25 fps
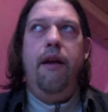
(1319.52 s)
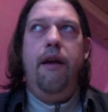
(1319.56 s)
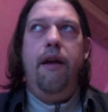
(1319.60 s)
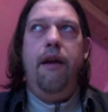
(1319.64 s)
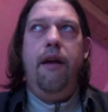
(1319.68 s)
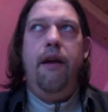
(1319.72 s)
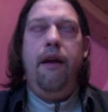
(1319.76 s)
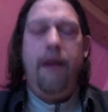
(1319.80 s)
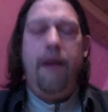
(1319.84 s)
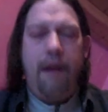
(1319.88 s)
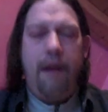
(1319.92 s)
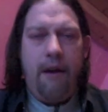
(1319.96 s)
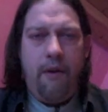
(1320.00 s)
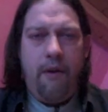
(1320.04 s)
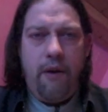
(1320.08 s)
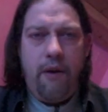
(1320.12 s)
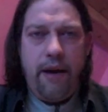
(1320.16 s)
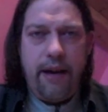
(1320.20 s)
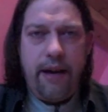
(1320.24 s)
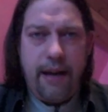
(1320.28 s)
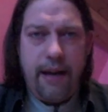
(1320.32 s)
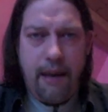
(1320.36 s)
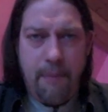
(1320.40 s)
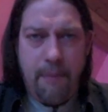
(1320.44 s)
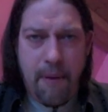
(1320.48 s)
And now I
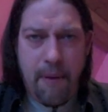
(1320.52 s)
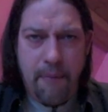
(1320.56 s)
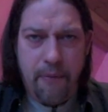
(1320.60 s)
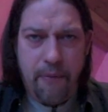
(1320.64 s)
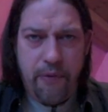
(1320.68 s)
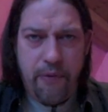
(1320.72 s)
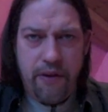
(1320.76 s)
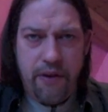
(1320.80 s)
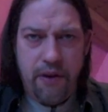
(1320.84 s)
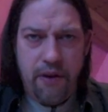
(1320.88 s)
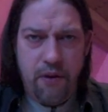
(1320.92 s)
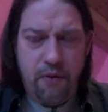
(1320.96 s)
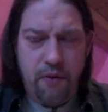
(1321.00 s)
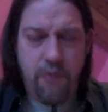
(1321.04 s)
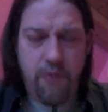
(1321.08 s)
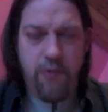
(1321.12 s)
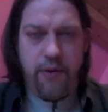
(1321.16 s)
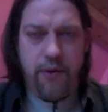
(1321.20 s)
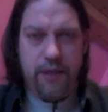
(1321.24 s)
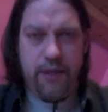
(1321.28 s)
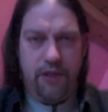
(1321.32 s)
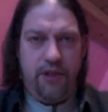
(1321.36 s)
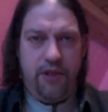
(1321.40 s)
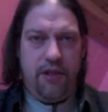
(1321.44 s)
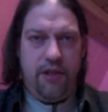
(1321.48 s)
come up with a new
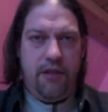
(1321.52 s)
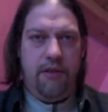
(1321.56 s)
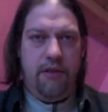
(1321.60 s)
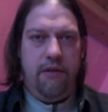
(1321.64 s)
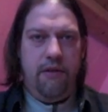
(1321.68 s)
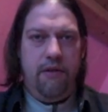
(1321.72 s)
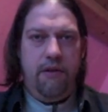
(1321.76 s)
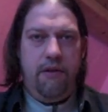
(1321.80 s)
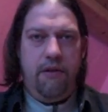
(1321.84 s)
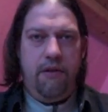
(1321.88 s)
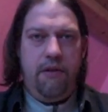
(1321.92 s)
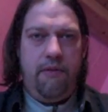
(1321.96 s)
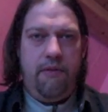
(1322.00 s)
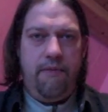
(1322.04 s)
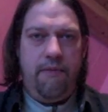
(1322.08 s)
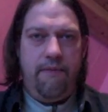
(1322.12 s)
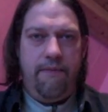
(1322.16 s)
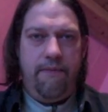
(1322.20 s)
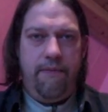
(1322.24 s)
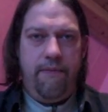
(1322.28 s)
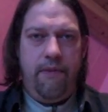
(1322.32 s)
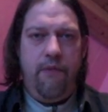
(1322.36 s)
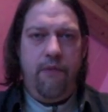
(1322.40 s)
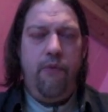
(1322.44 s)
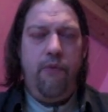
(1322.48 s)
question.
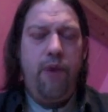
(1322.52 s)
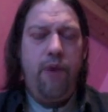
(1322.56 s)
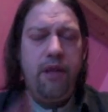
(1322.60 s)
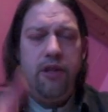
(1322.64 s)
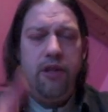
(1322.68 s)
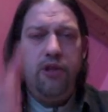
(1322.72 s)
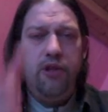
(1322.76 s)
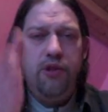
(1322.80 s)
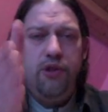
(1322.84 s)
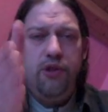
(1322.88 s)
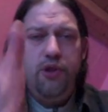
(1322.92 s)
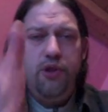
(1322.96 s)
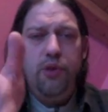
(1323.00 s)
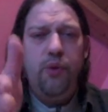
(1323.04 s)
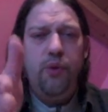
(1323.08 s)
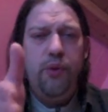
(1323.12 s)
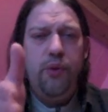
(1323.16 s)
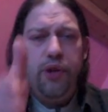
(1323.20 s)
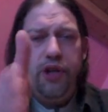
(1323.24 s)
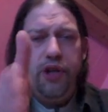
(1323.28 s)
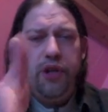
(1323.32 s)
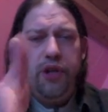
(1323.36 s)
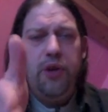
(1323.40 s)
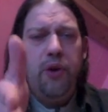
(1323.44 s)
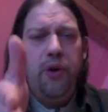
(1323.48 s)
What do
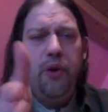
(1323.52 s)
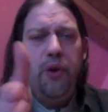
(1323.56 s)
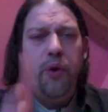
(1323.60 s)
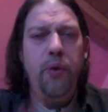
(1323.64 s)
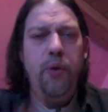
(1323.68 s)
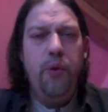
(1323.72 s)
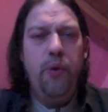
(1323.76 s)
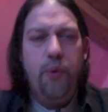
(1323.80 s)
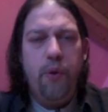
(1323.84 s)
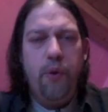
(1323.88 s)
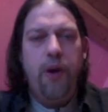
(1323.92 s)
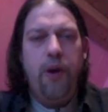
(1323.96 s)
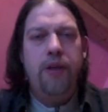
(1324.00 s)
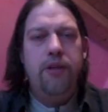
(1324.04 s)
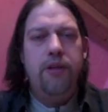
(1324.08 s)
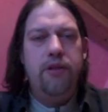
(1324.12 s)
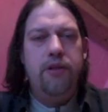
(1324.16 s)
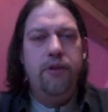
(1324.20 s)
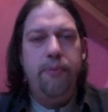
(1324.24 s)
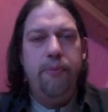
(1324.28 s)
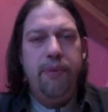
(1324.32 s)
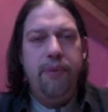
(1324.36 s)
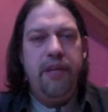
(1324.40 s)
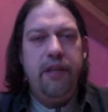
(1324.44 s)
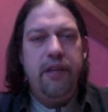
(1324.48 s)
you want to be